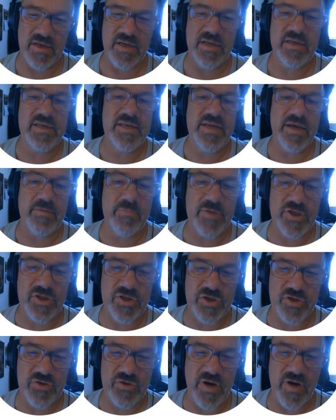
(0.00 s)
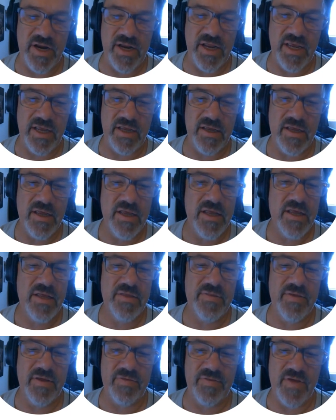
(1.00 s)
demonstrating
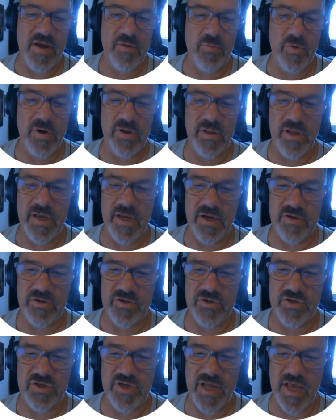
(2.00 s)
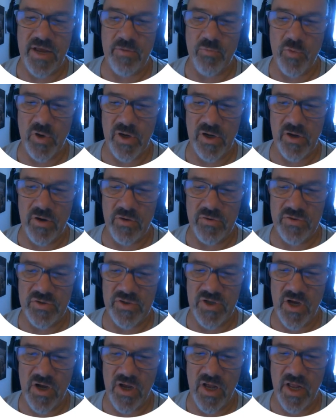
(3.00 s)
that they really understand what goes
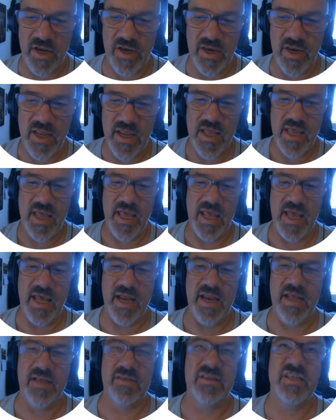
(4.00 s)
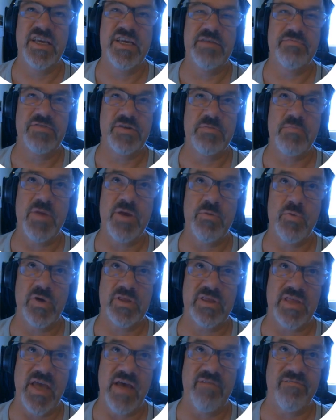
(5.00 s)
on. And it leaves me with
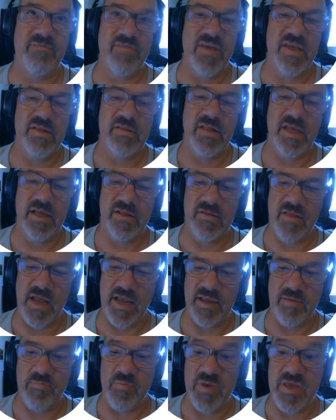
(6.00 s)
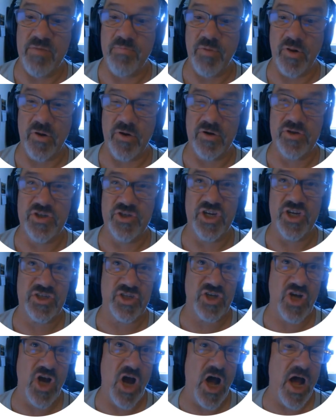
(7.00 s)
that feeling like people are just
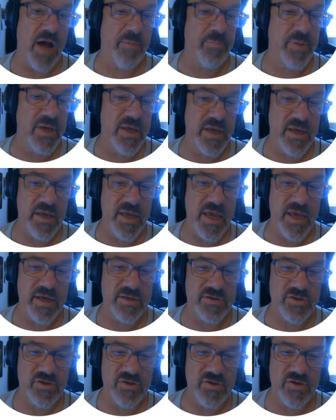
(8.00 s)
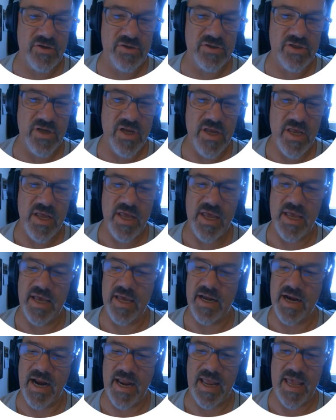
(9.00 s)
copying answers, and
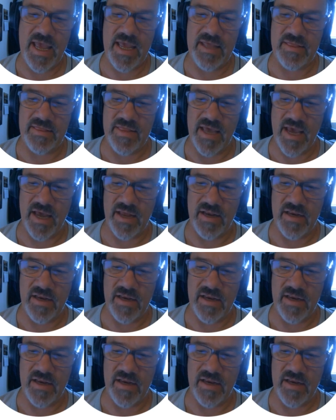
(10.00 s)
I hate that.